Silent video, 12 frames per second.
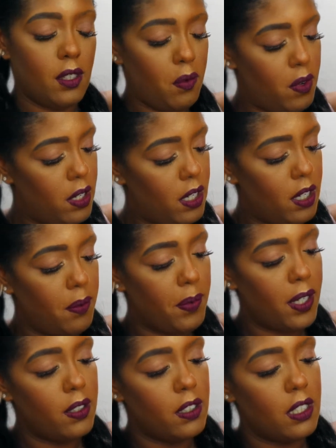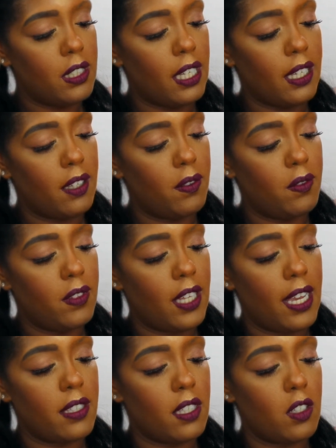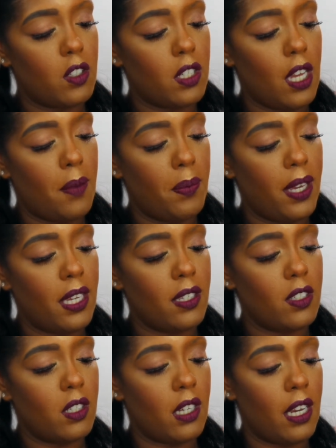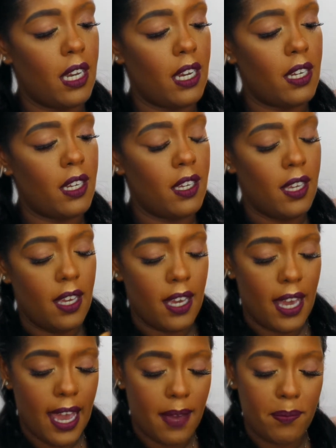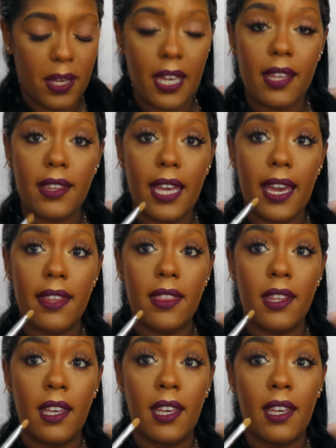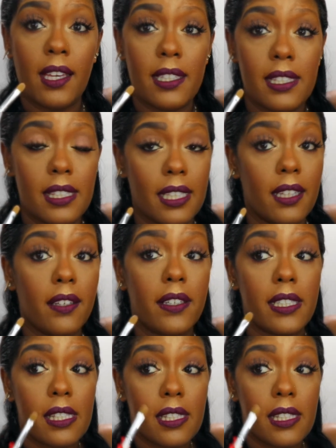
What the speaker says: is the one in the middle. It's just like a nice champagne shade. And being that the concealer is